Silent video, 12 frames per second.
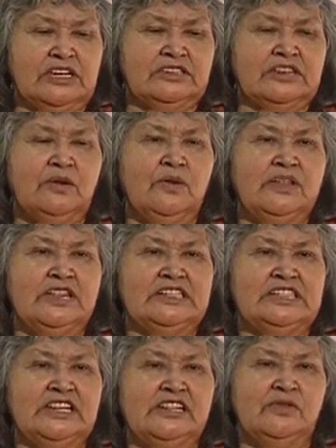Even
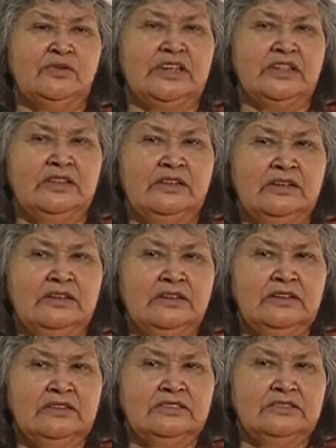when we try to do things
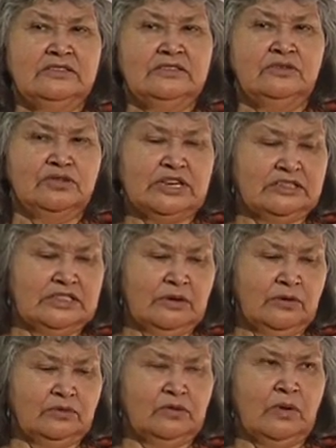to protect
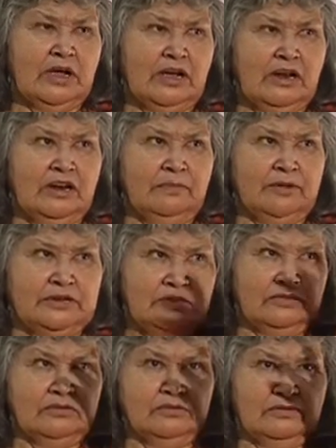others, unexpected
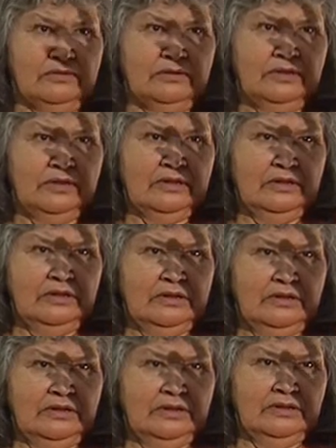events come up
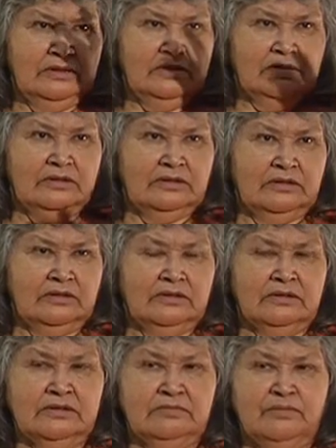that prevent us from
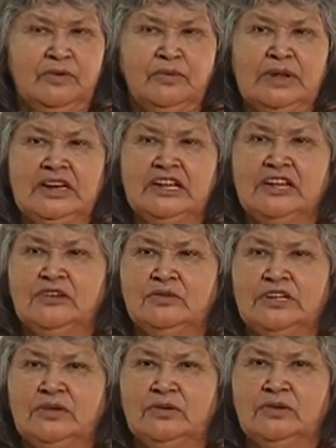being able to do
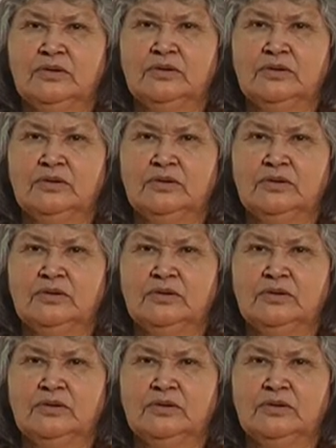this.